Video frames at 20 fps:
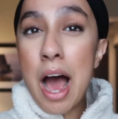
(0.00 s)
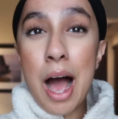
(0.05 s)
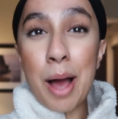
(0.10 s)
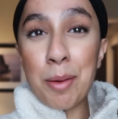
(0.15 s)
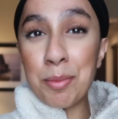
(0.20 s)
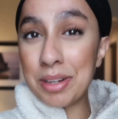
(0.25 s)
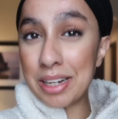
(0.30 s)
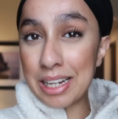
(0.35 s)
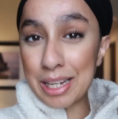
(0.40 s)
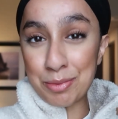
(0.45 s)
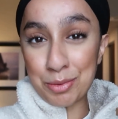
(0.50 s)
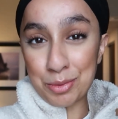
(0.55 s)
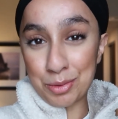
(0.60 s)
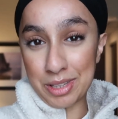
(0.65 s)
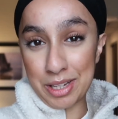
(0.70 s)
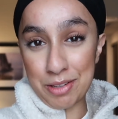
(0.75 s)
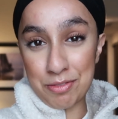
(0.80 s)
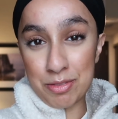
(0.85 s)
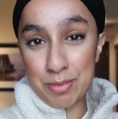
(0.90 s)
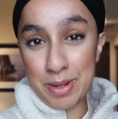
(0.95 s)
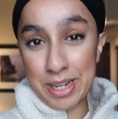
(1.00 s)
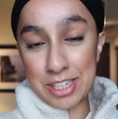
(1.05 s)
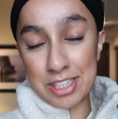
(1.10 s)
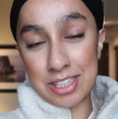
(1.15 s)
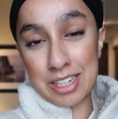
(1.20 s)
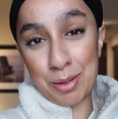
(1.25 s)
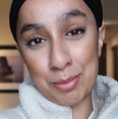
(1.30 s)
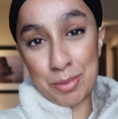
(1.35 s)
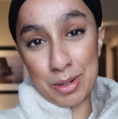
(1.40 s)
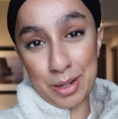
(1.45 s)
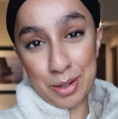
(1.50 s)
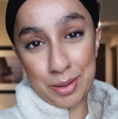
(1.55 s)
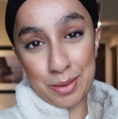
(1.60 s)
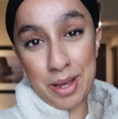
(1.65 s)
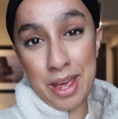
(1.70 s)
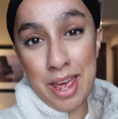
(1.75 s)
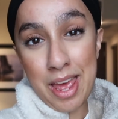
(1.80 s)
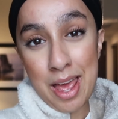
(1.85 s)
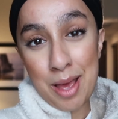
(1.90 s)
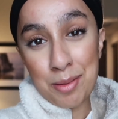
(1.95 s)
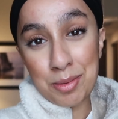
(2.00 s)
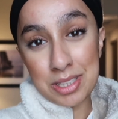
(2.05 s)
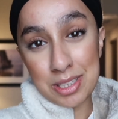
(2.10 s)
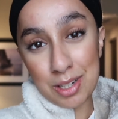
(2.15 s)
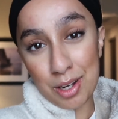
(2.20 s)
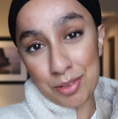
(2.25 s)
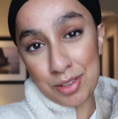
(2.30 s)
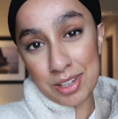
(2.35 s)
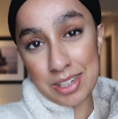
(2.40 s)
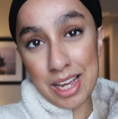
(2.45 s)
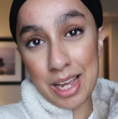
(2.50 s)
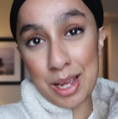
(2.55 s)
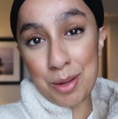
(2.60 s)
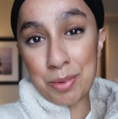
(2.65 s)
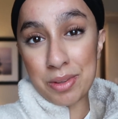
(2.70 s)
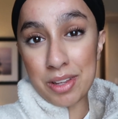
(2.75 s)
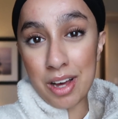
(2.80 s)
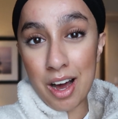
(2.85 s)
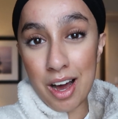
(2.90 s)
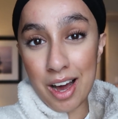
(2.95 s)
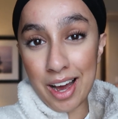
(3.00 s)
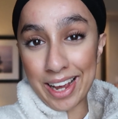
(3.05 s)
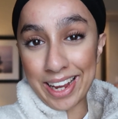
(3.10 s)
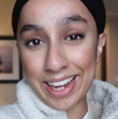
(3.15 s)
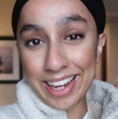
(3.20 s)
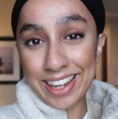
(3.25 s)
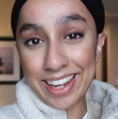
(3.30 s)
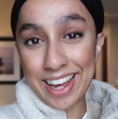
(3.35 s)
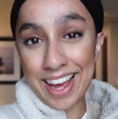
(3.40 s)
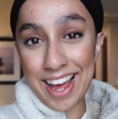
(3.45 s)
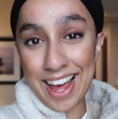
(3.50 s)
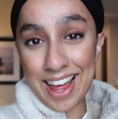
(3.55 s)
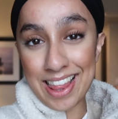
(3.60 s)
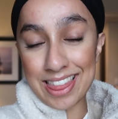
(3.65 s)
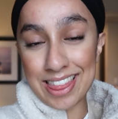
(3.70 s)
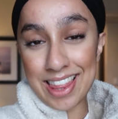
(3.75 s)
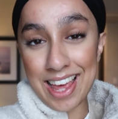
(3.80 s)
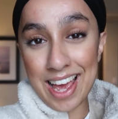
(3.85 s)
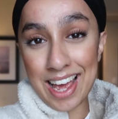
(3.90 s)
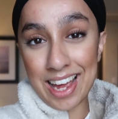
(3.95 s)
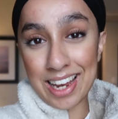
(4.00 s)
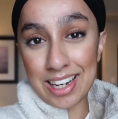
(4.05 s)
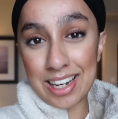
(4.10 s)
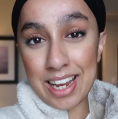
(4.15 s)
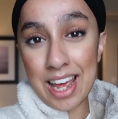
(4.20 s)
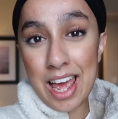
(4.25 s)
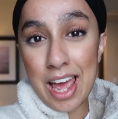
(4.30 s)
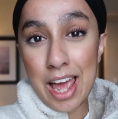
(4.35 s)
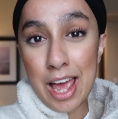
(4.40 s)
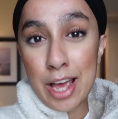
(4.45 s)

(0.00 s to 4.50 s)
I'm going to leave all the information down below. I'm going to start off the day with a hike and then